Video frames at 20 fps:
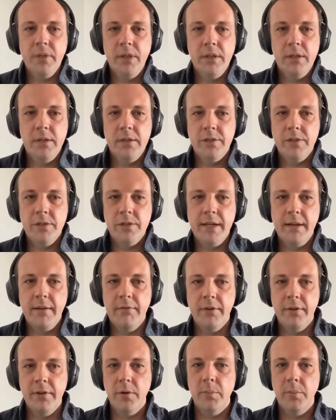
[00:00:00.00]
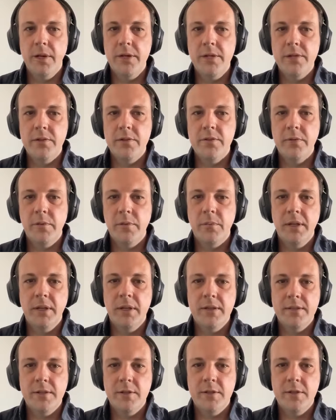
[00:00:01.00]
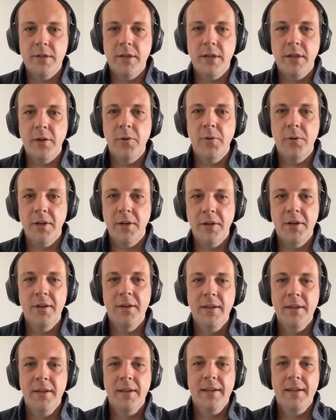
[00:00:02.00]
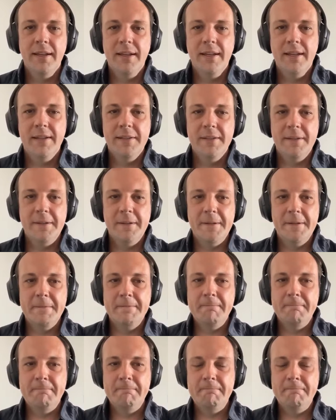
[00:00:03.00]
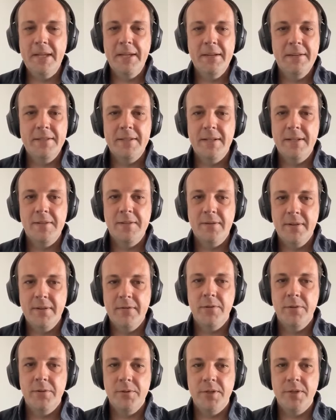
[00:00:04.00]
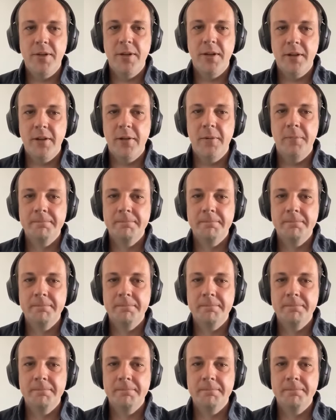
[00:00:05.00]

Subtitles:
Just have a little patience with me because there's a lot going on, and CISOevolution.com.